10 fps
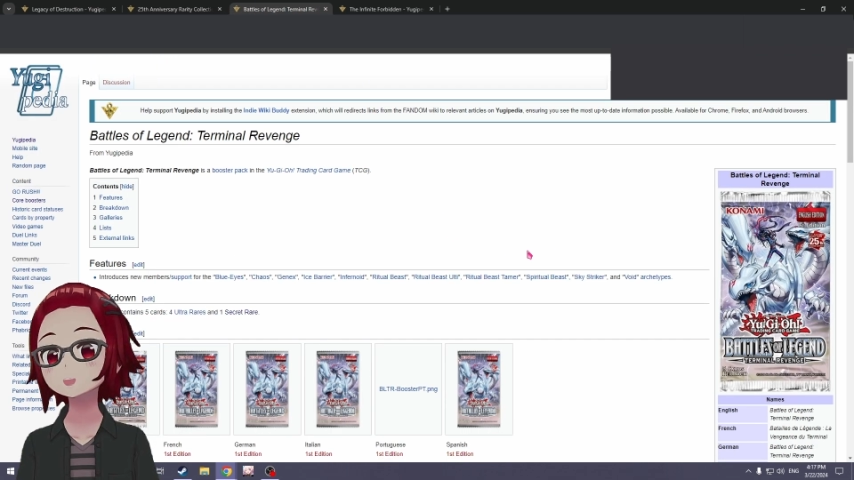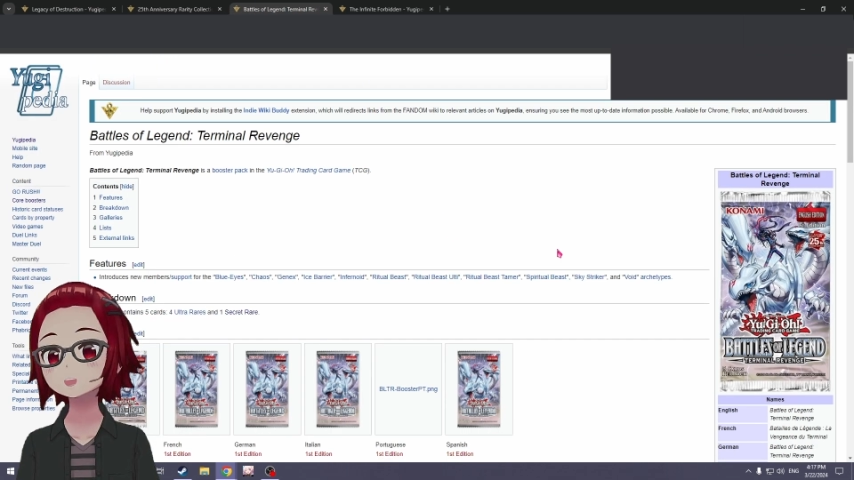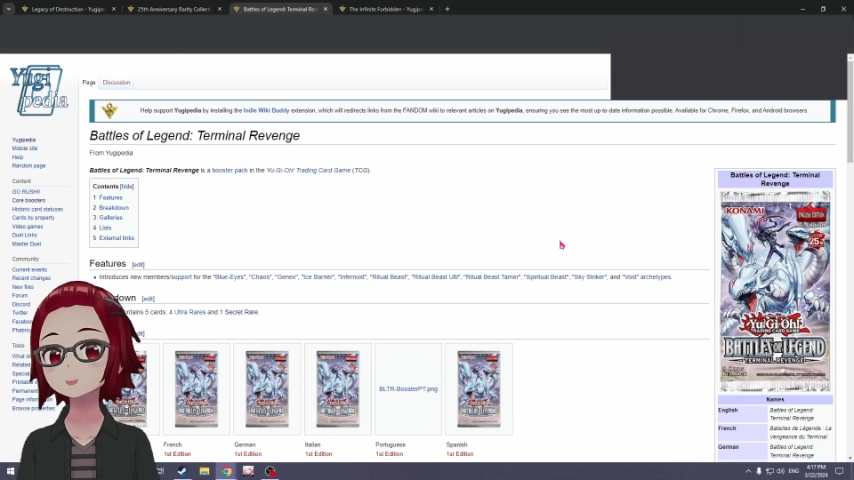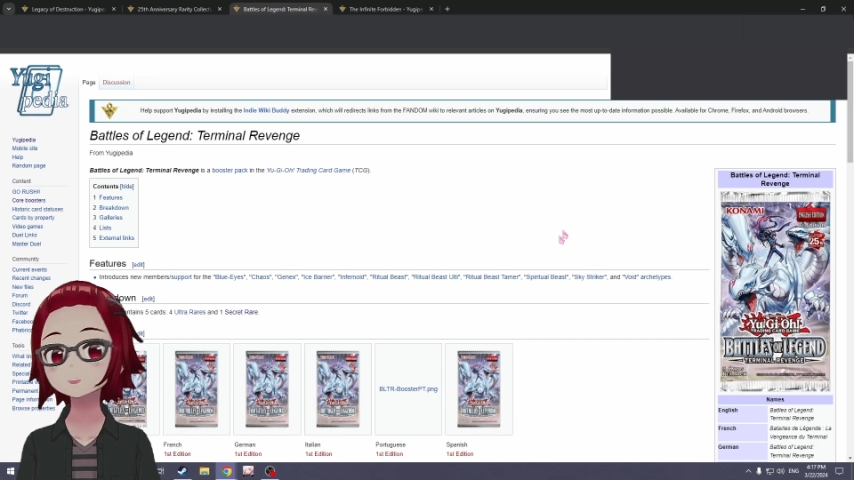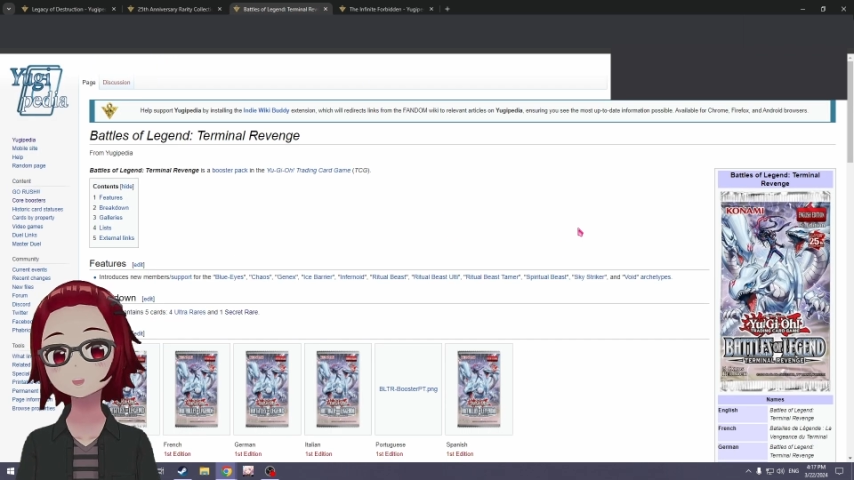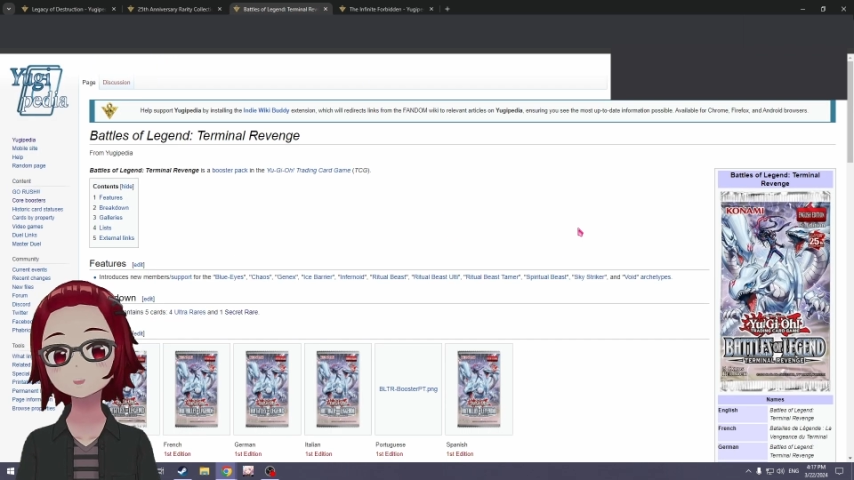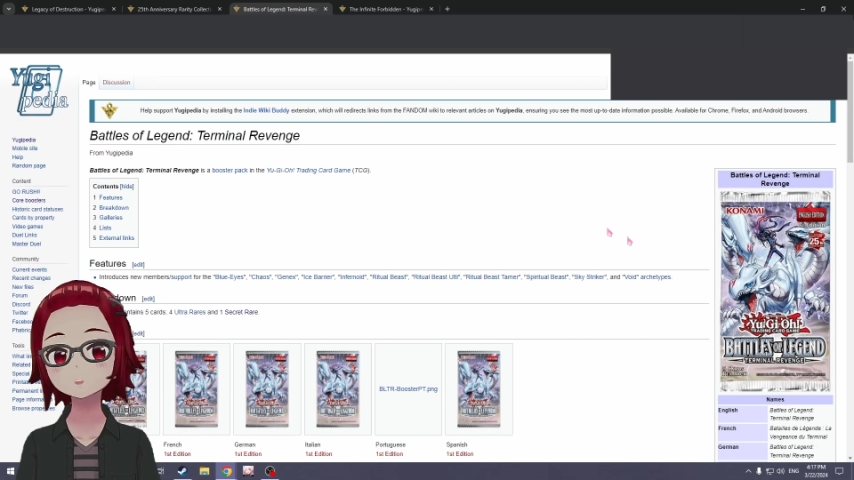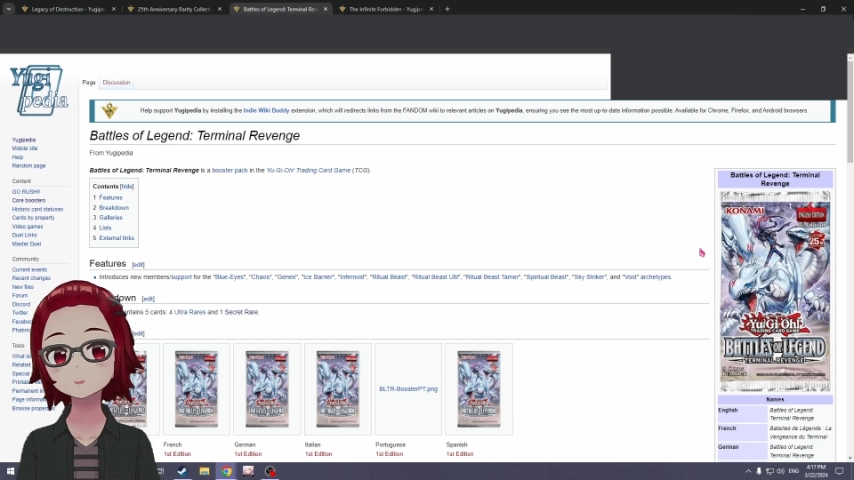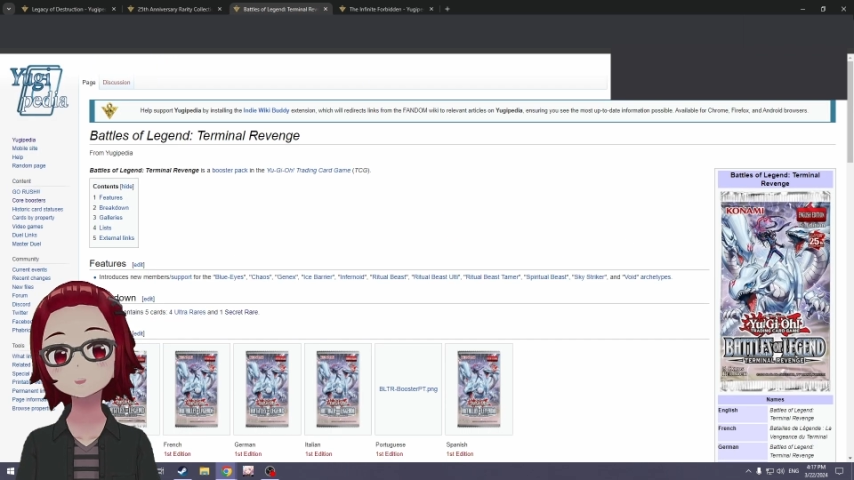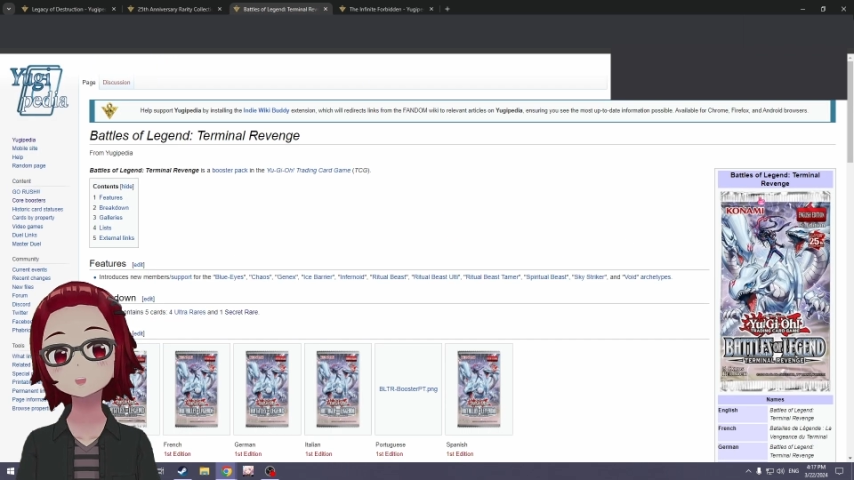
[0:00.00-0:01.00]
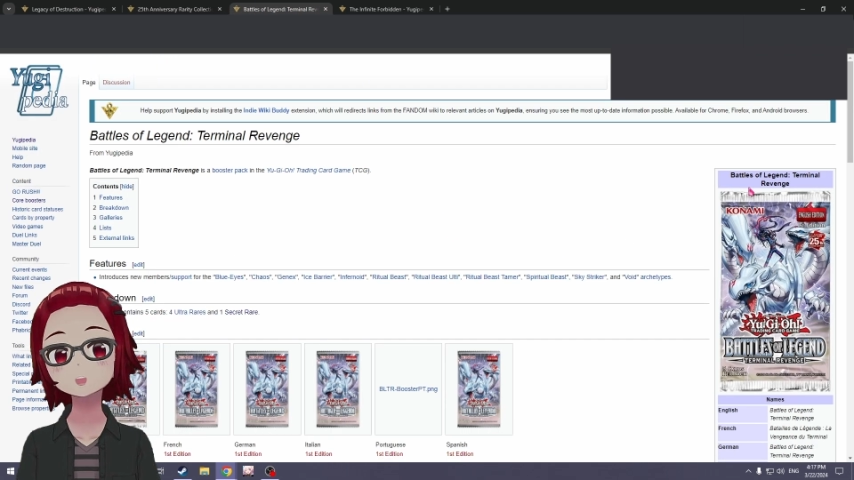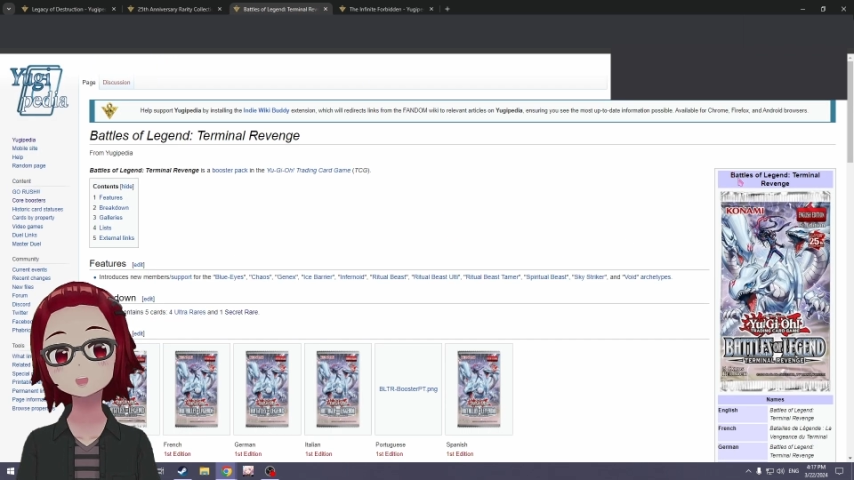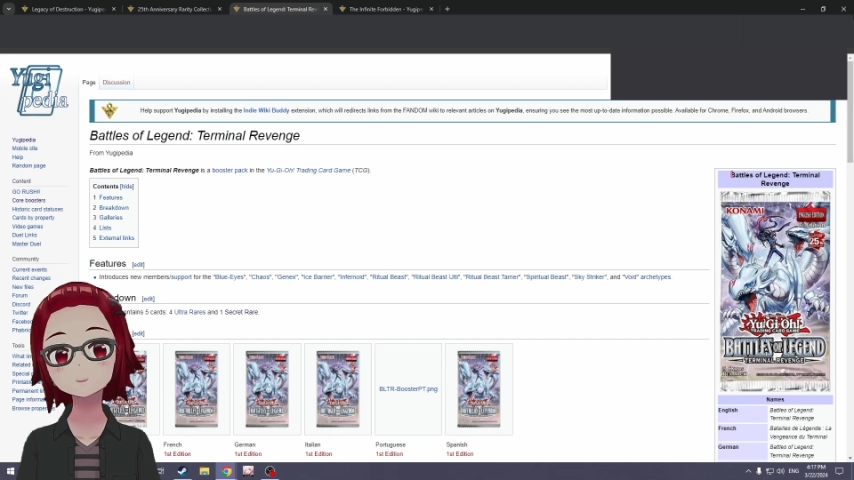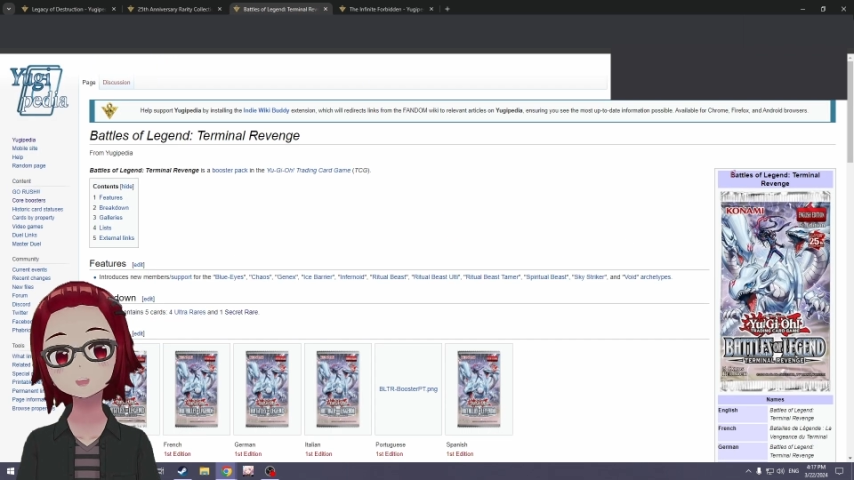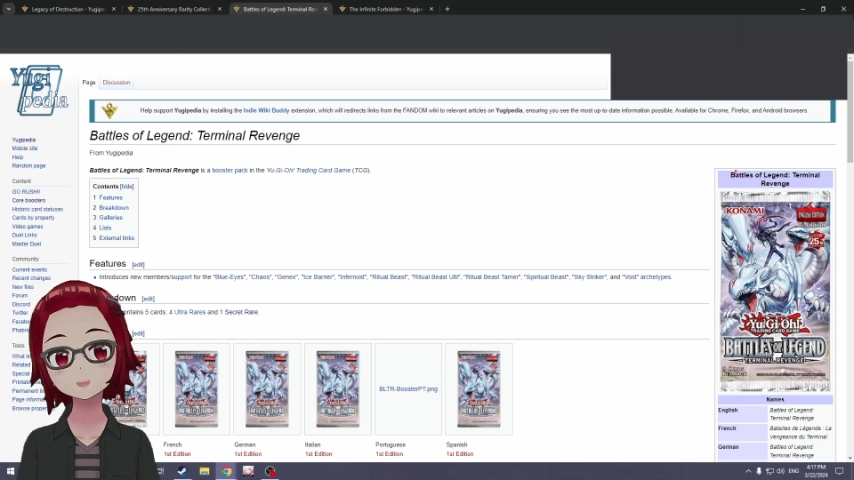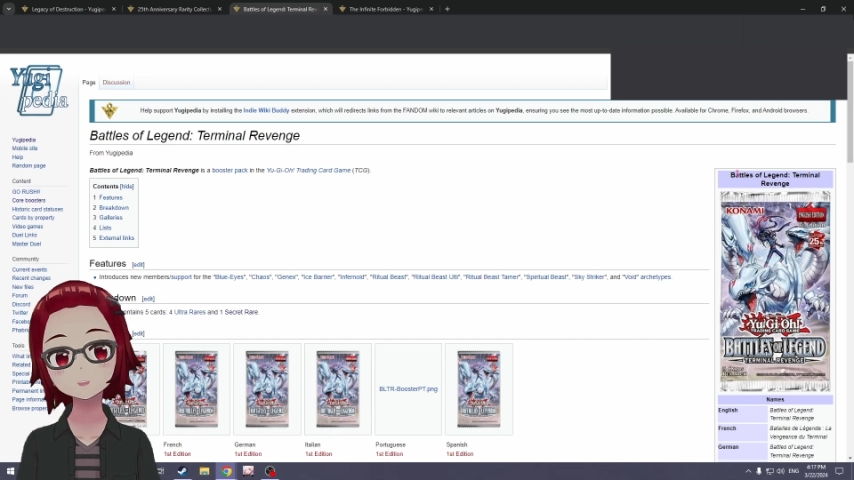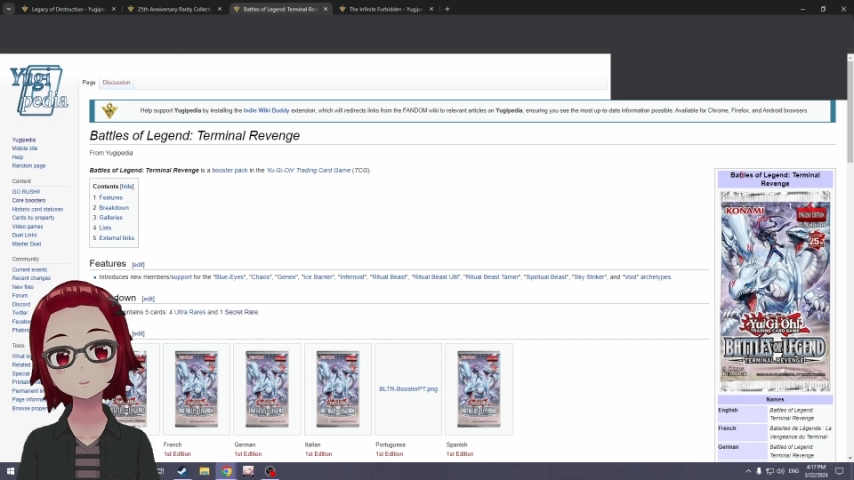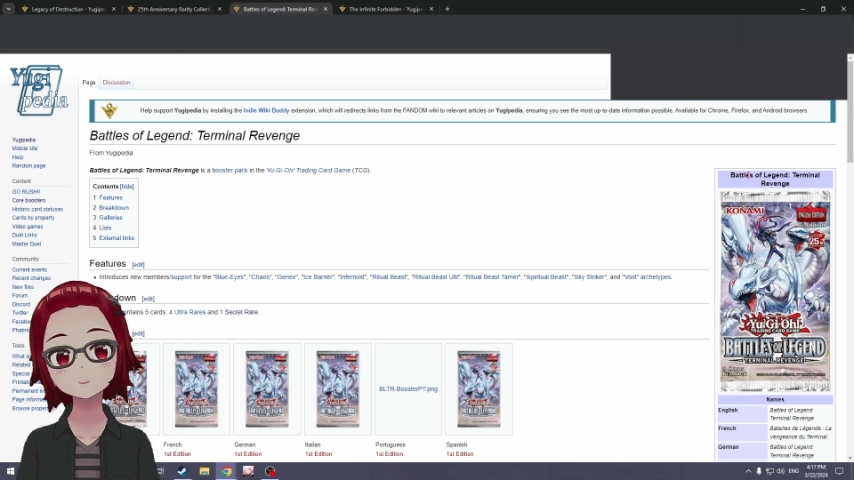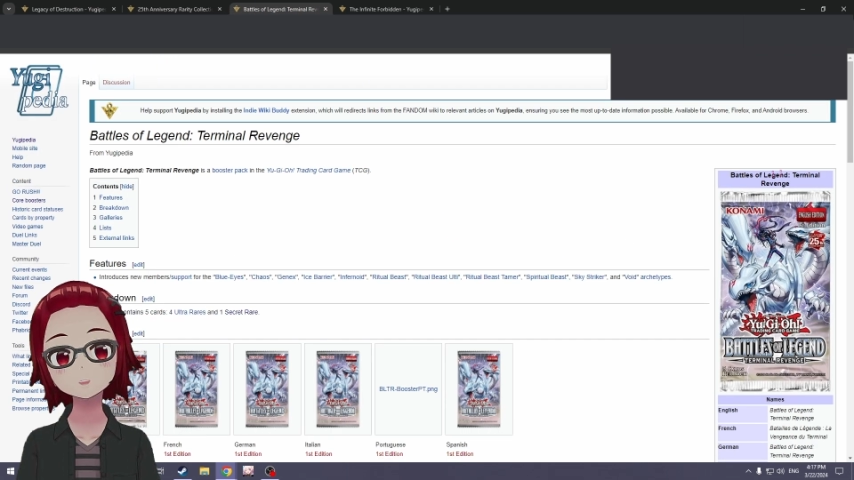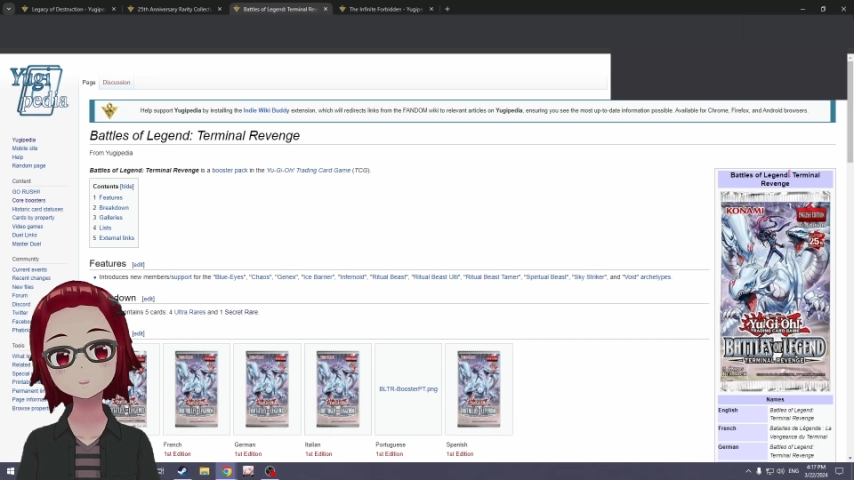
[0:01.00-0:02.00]
Then in June, we have
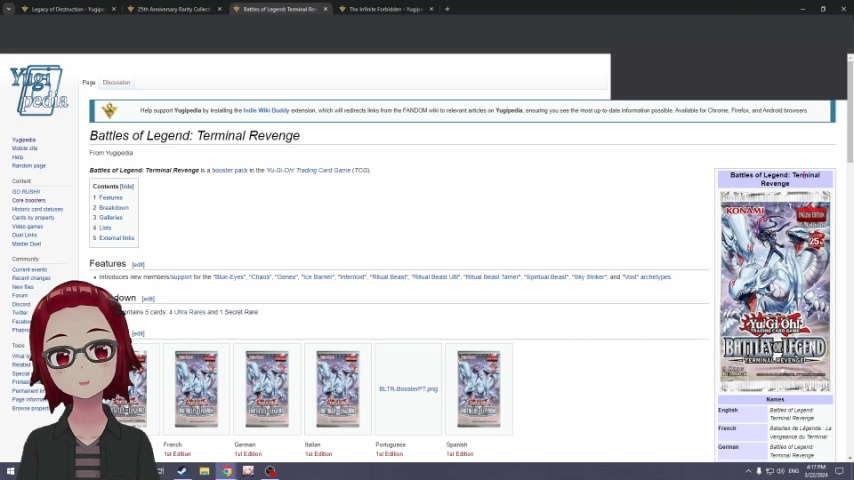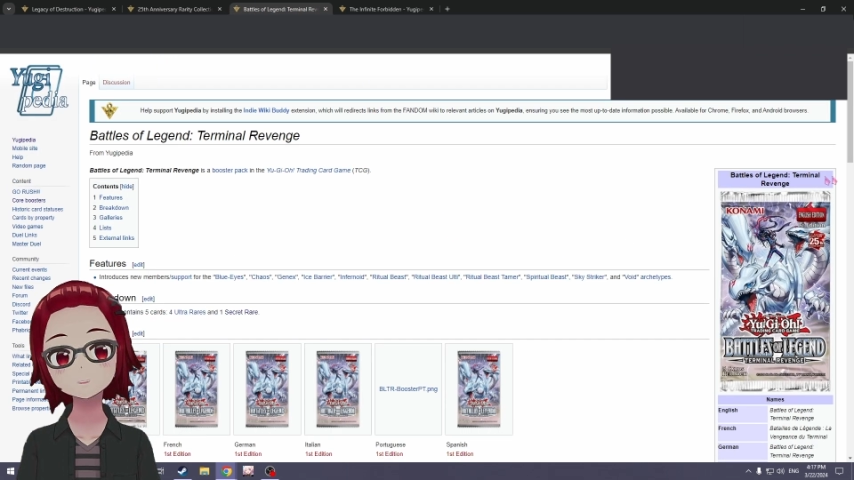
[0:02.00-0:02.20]
Battles of